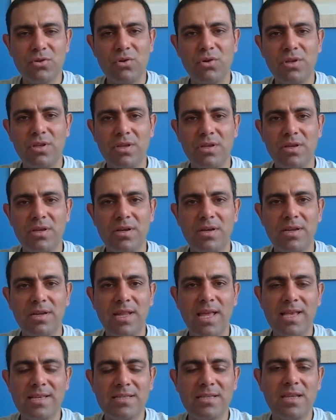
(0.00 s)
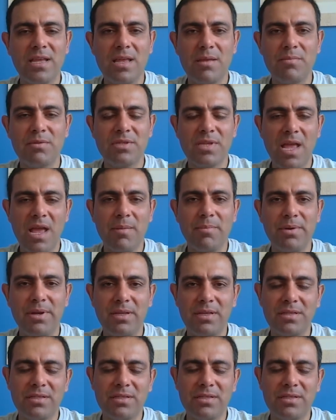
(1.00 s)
going and as the game is happening.